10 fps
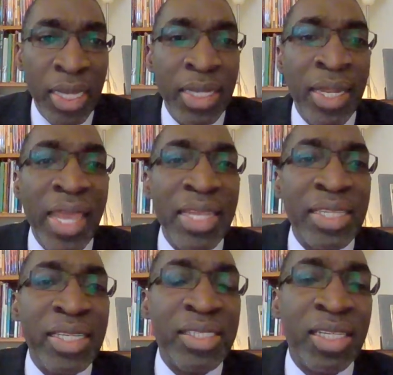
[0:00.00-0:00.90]
Like
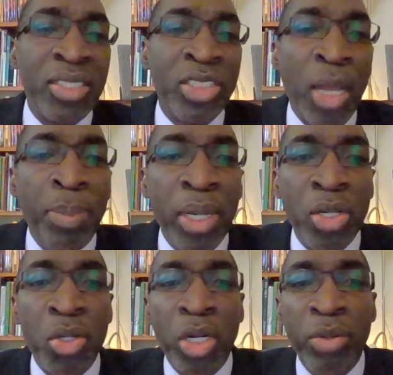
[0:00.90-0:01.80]
this
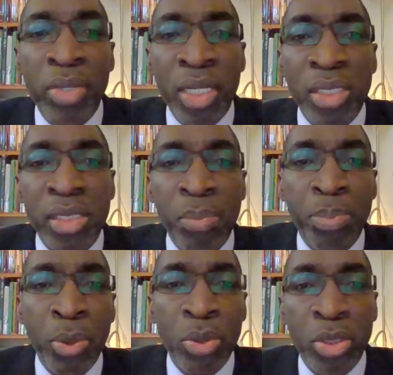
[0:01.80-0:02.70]
Japan Korea
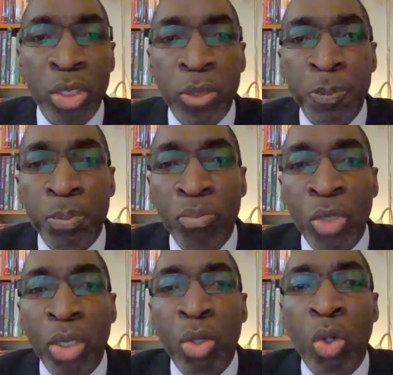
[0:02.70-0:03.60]
Symposium,
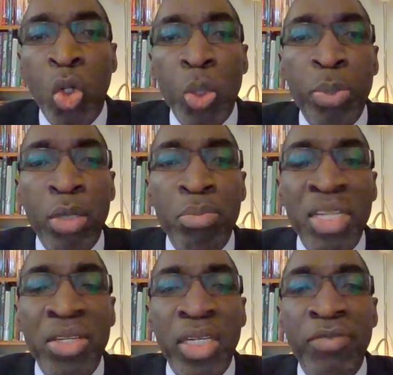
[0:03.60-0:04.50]
Global
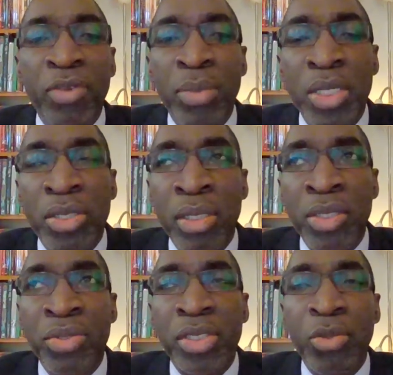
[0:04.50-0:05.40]
Media and Information
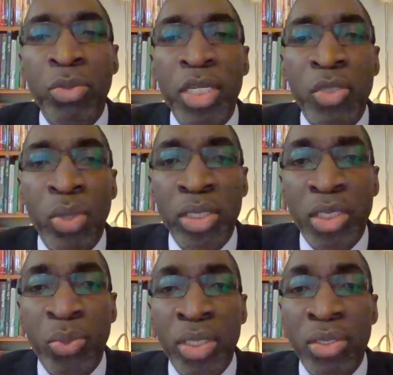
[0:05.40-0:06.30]
Literacy Week
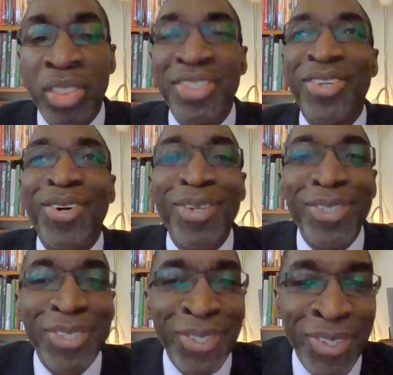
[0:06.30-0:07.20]
2020 is
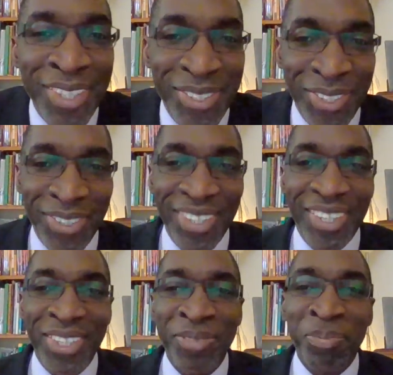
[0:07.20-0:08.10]
also historic.